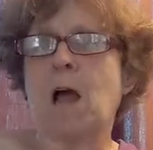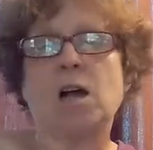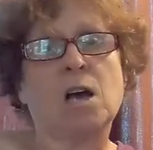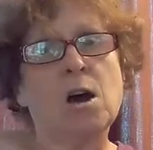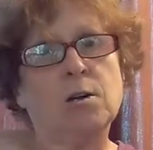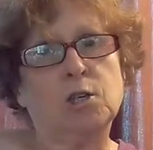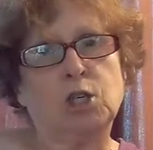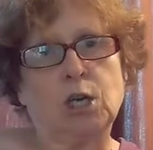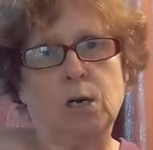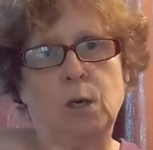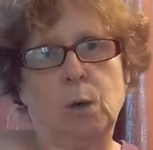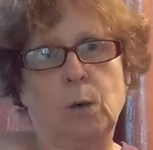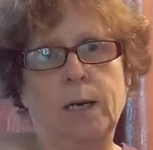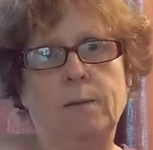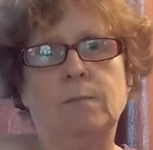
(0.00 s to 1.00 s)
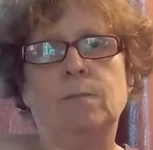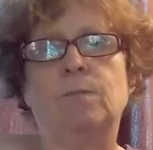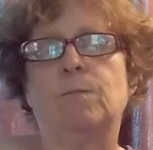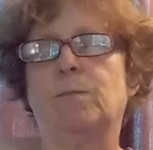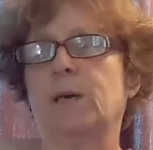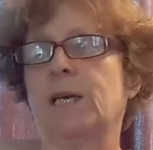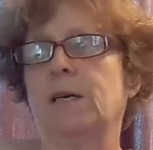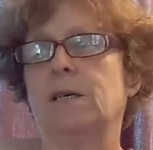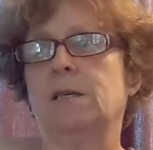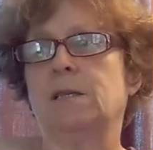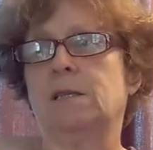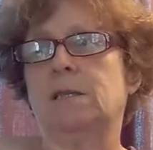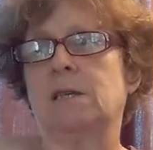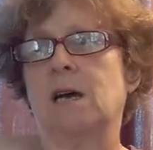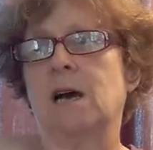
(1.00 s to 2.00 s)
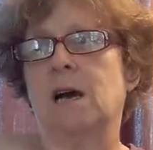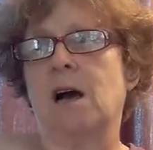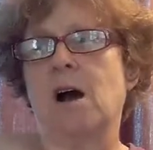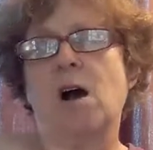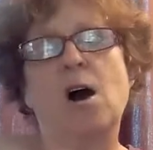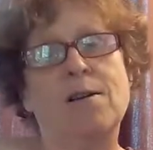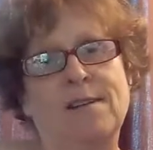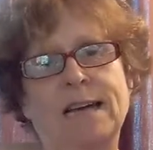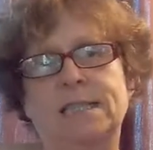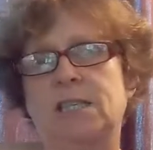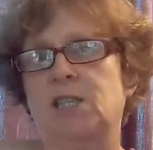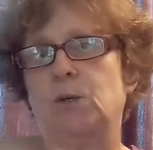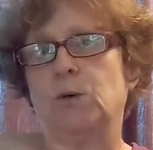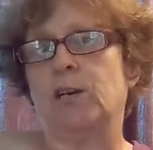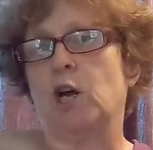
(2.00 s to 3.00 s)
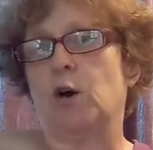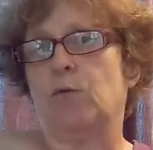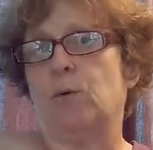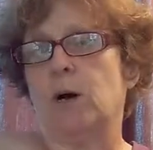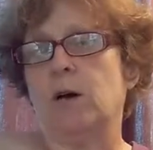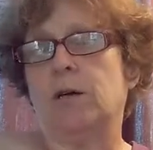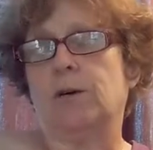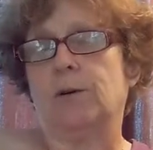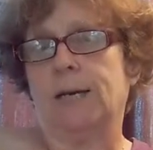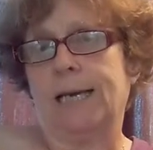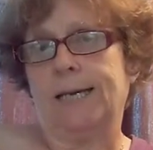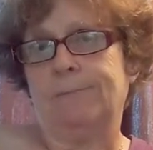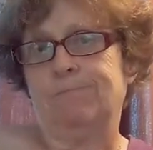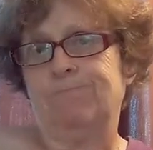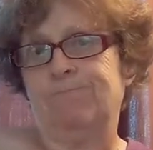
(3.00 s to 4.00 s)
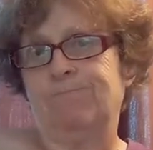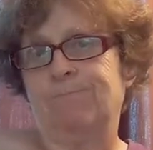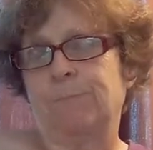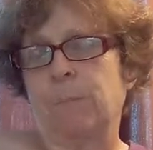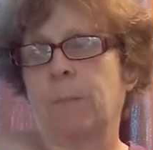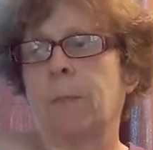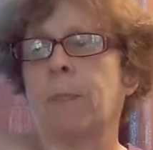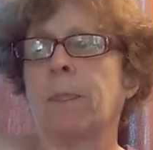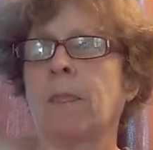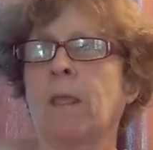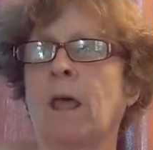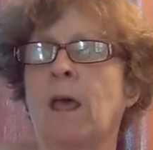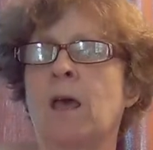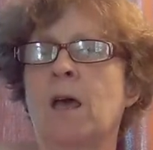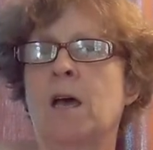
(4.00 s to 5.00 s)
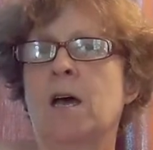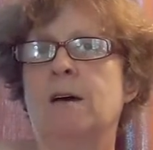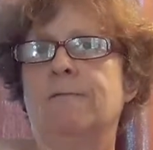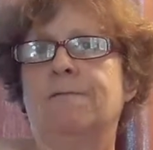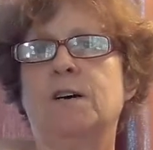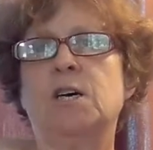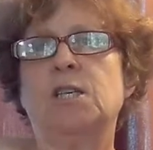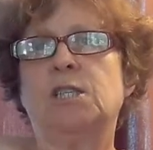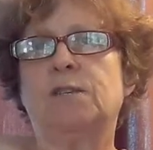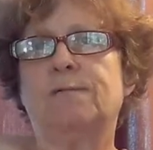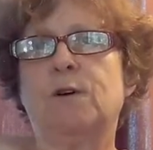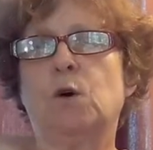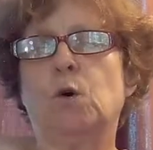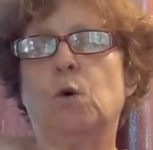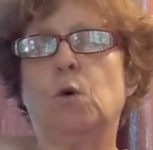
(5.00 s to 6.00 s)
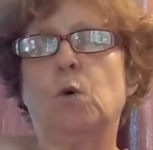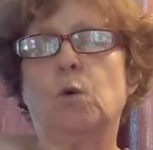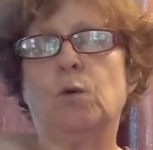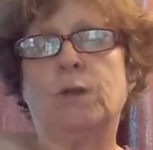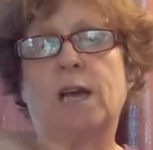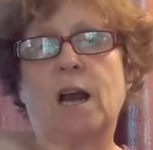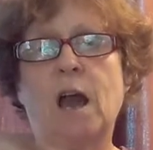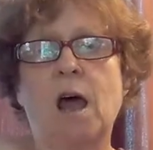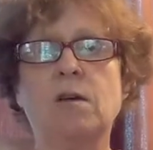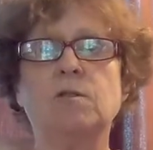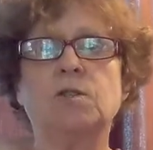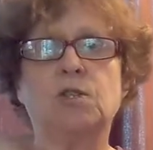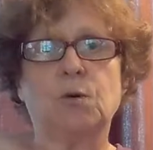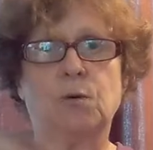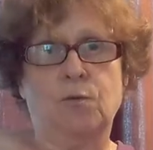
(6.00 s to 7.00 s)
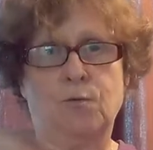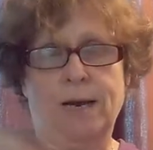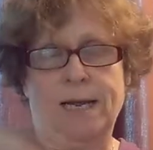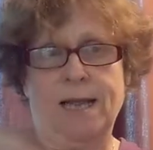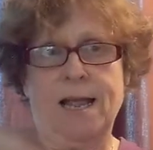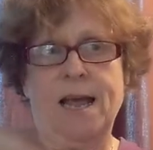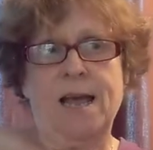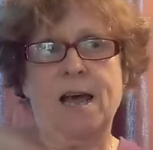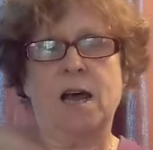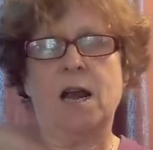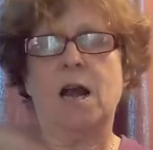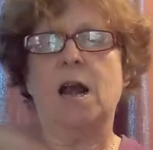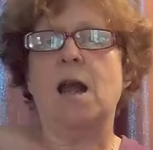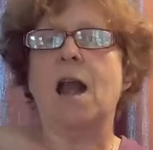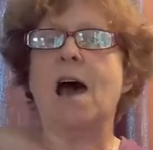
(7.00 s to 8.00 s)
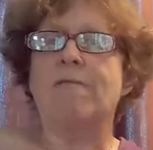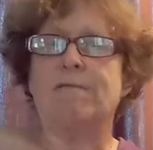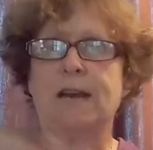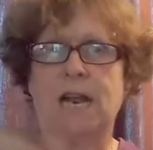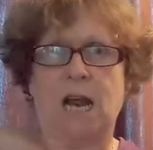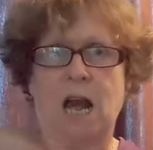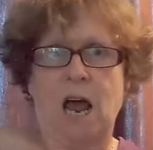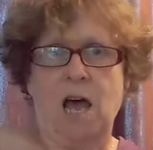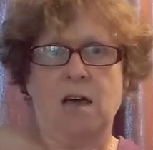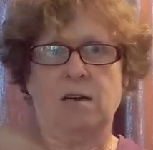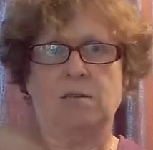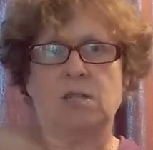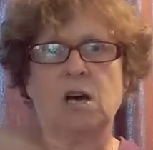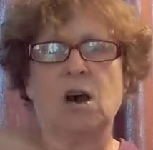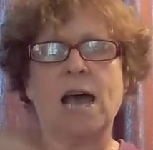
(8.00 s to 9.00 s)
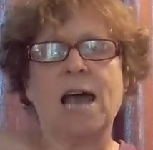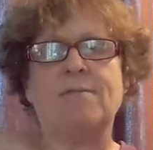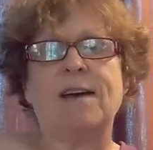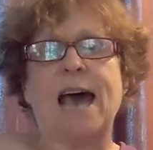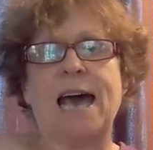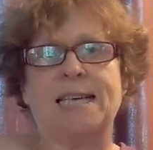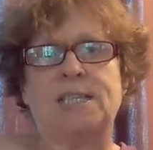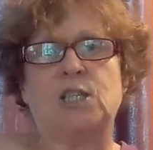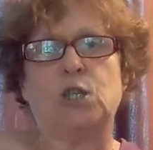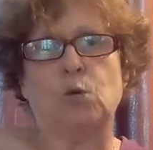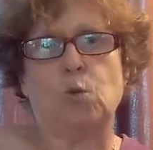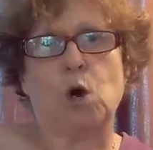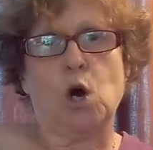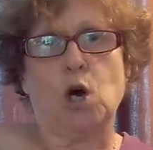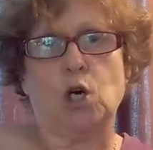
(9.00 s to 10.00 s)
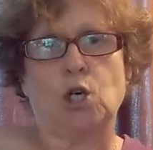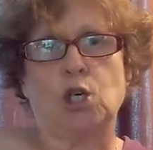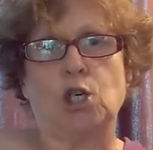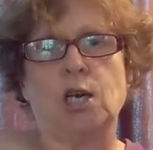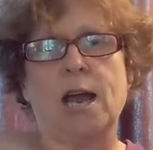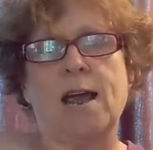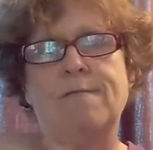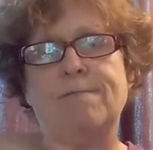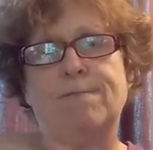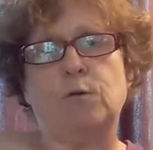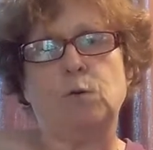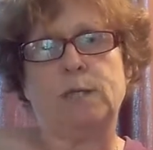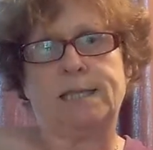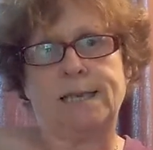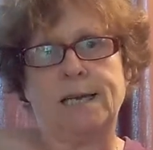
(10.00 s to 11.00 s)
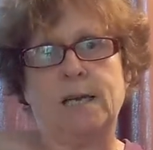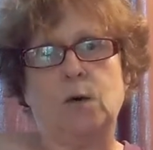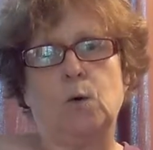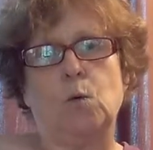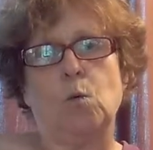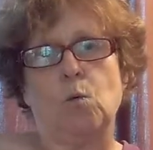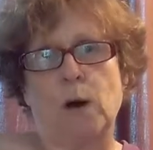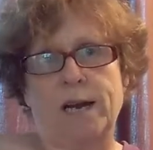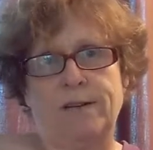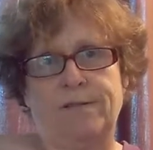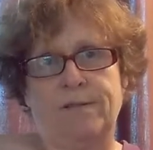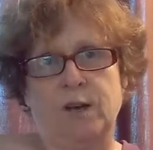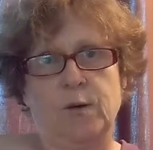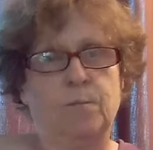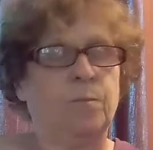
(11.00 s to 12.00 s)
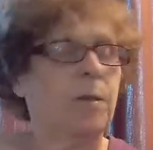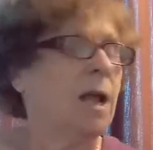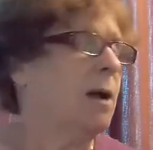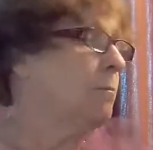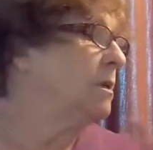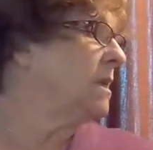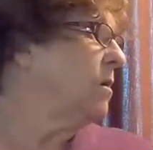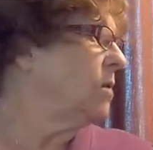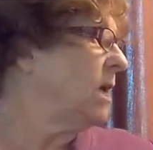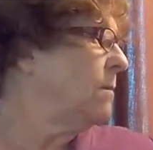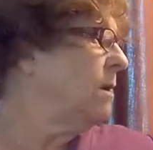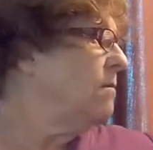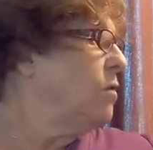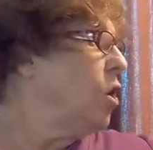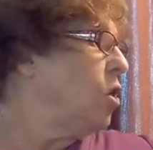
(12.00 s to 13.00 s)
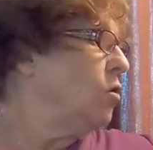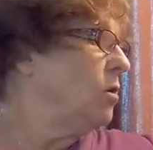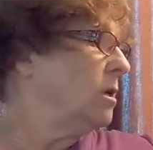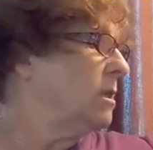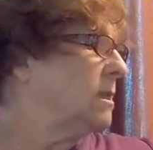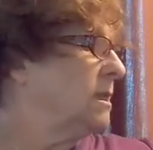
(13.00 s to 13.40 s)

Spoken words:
can't show you him because I've had to do a lot of work on him. First of all, the clothes that were in there, lovely clothes, I have had to wash every single one of them. But don't get me wrong, because